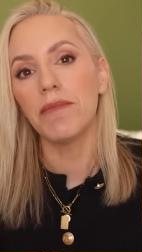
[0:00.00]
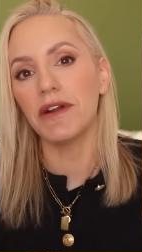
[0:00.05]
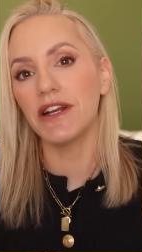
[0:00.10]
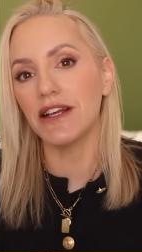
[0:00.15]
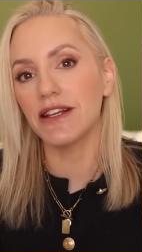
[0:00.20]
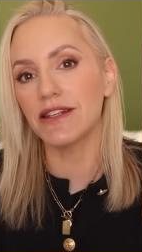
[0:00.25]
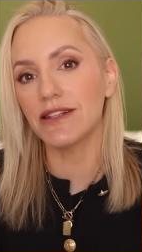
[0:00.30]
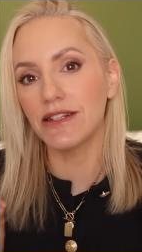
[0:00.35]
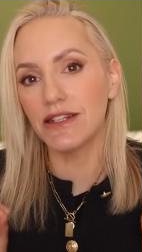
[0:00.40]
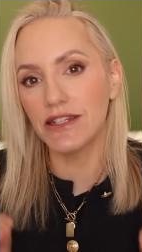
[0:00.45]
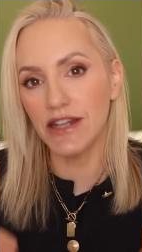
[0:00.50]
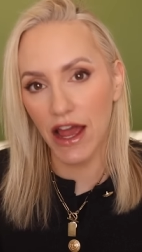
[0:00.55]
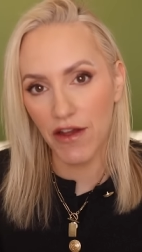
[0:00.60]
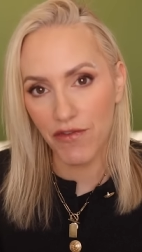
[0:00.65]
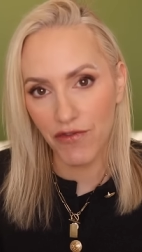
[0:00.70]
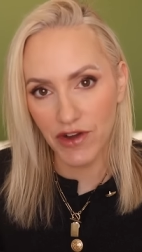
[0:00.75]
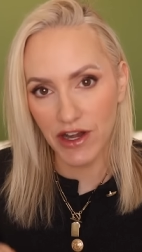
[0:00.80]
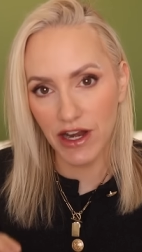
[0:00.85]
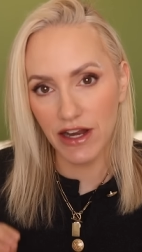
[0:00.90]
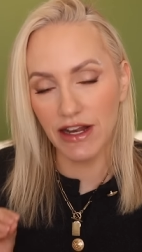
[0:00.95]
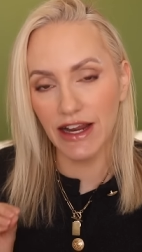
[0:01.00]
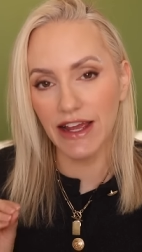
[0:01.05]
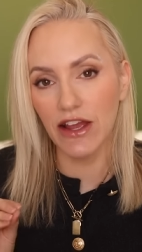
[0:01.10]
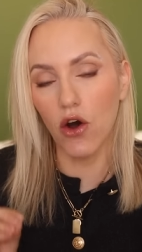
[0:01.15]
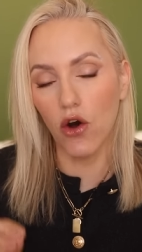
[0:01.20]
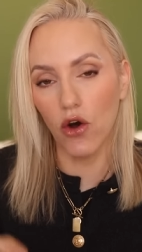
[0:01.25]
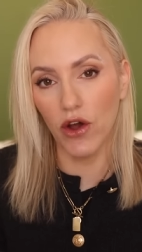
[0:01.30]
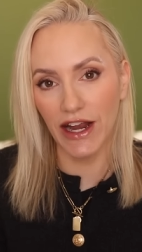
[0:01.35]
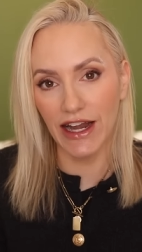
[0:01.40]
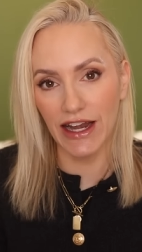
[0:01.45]
but it is definitely
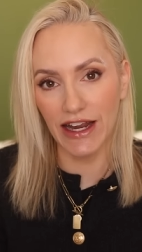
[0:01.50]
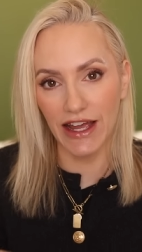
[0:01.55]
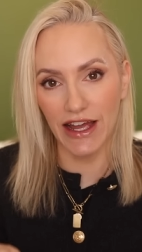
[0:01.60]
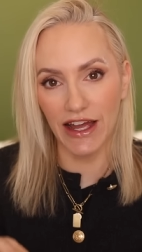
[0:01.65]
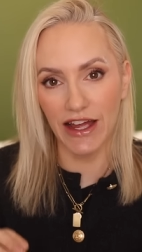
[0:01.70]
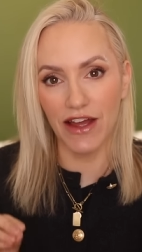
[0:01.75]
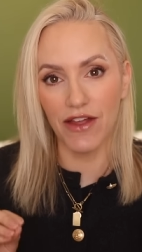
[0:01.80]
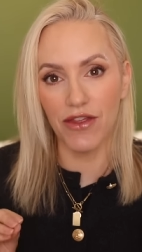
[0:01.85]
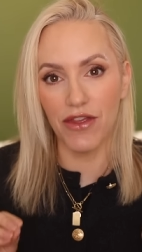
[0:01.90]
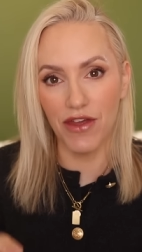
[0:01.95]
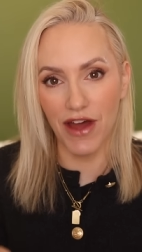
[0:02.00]
oilier